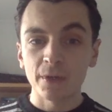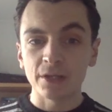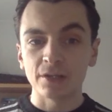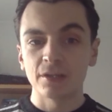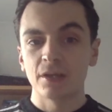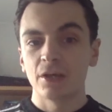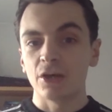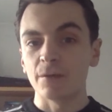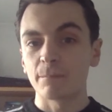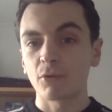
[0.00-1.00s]

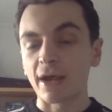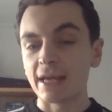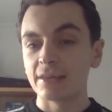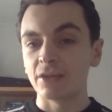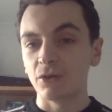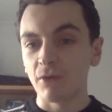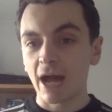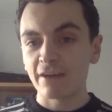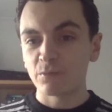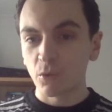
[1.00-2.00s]
and praying that
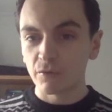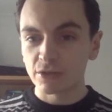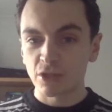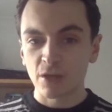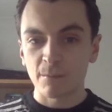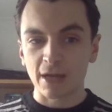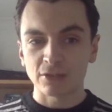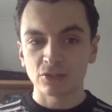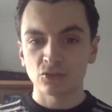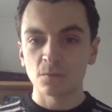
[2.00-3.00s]
life will return back
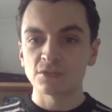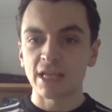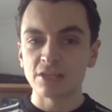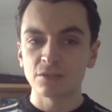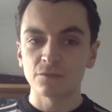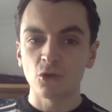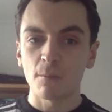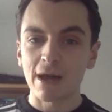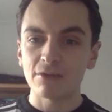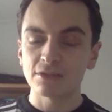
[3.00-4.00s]
to some sense of
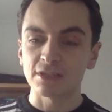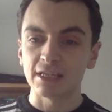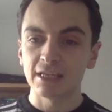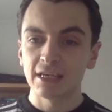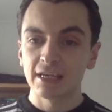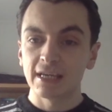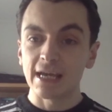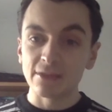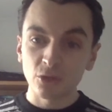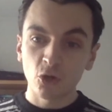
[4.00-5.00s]
normality
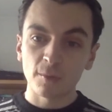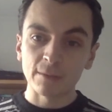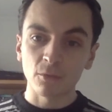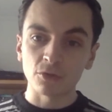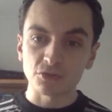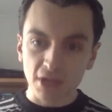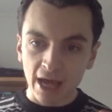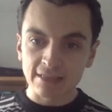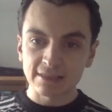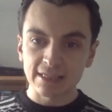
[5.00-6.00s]
in the coming months
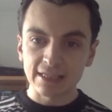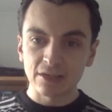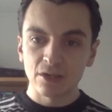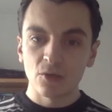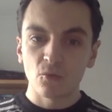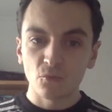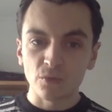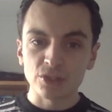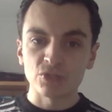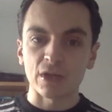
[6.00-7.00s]
as the
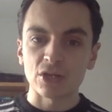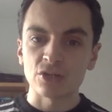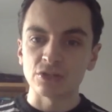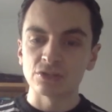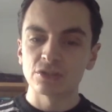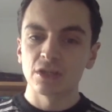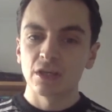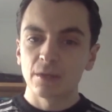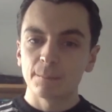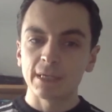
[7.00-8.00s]
restrictions
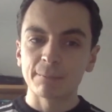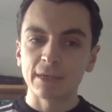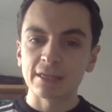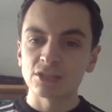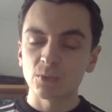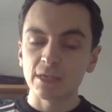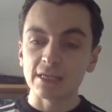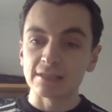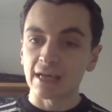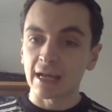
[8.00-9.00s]
begin to
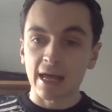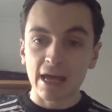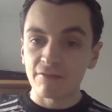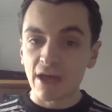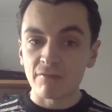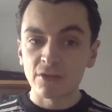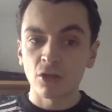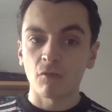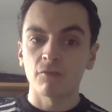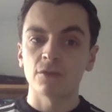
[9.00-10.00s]
ease, and I have every
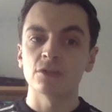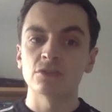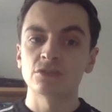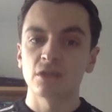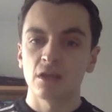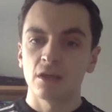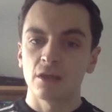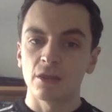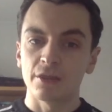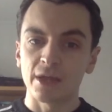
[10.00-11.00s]
confidence
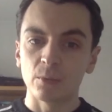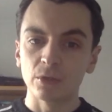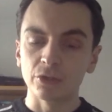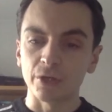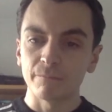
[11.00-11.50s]
that they will do.